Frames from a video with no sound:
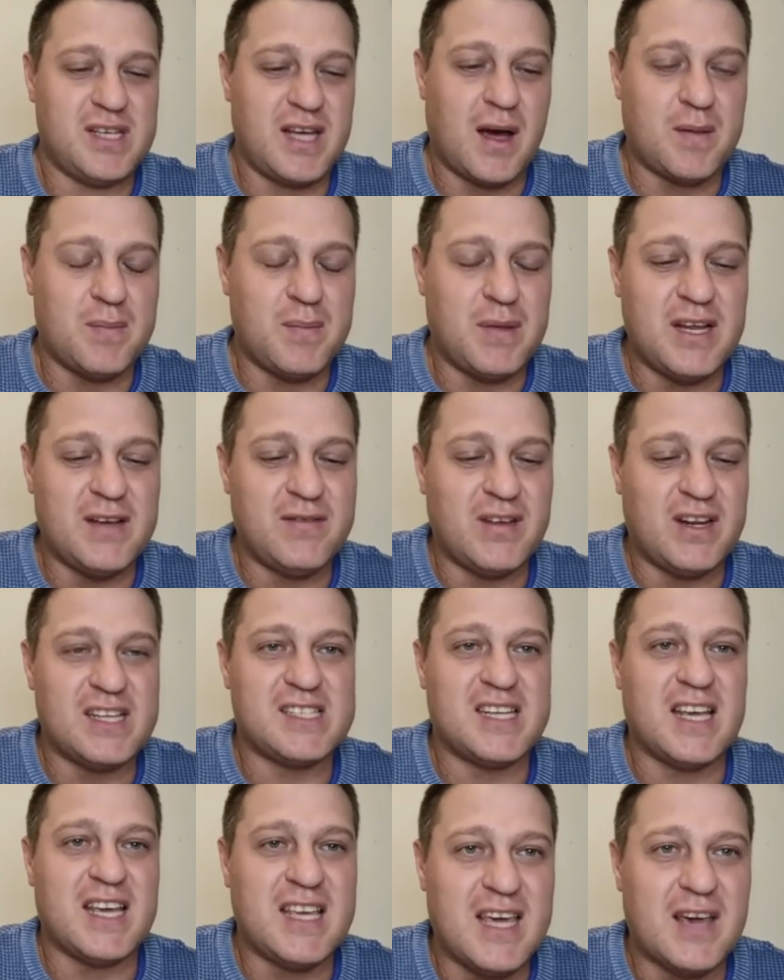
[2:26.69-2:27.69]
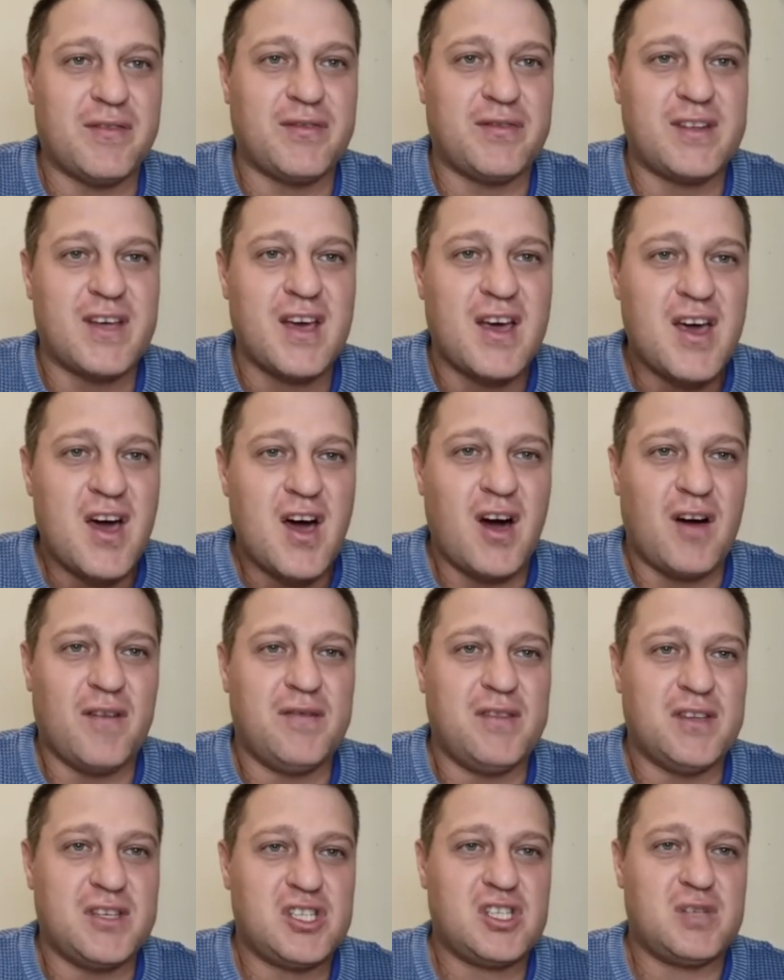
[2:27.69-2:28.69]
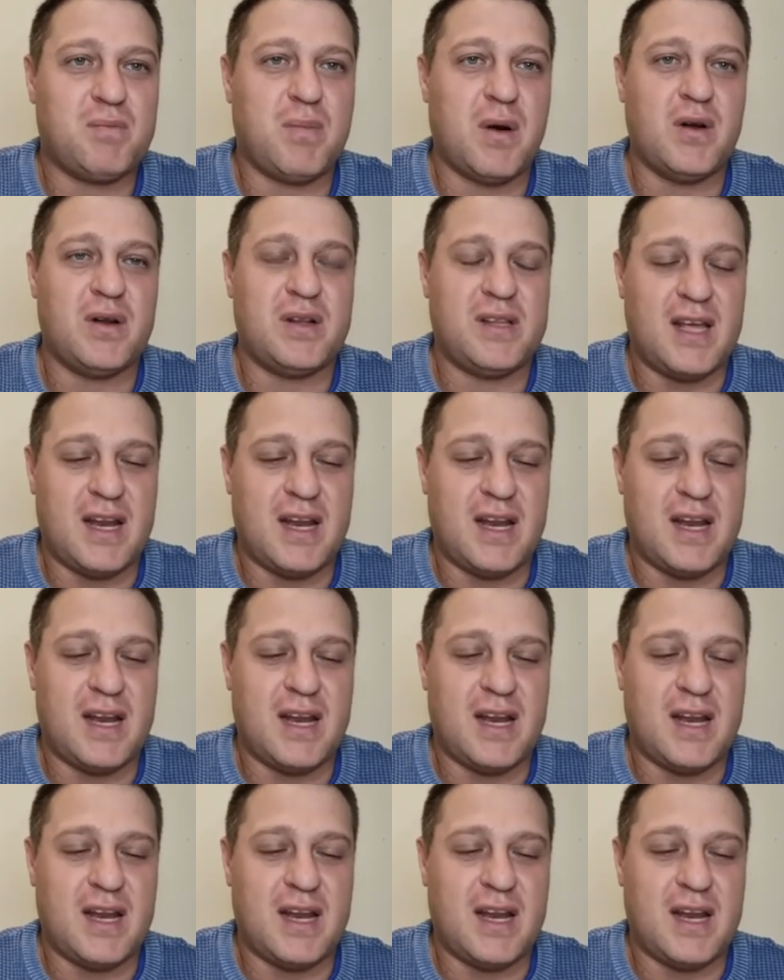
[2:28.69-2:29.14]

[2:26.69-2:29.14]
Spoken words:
I believe it is a gift of the Spirit,